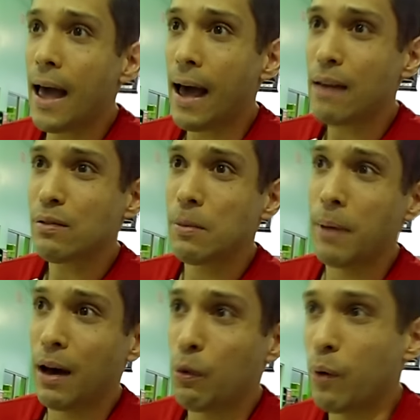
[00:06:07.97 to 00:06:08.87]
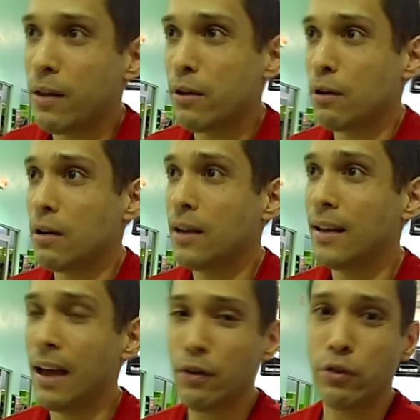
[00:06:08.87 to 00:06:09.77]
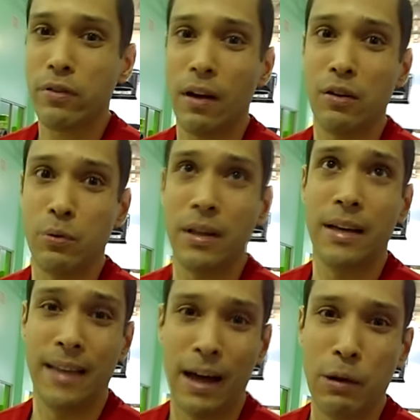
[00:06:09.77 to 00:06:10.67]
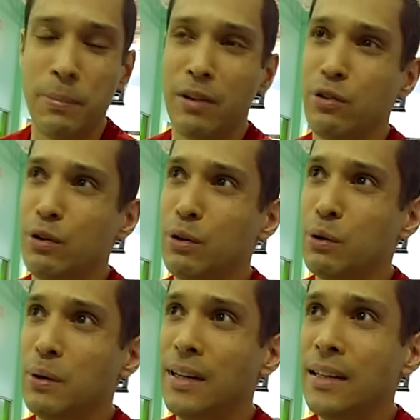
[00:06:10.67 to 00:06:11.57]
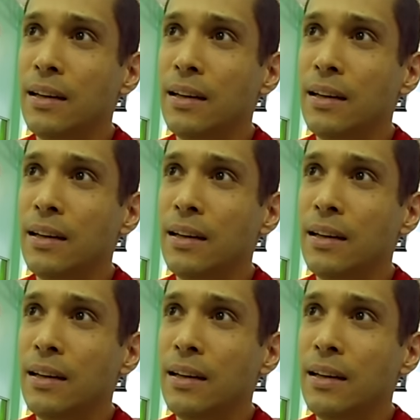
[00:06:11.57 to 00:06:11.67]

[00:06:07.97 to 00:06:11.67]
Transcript: asked about whether exercise really allowed me to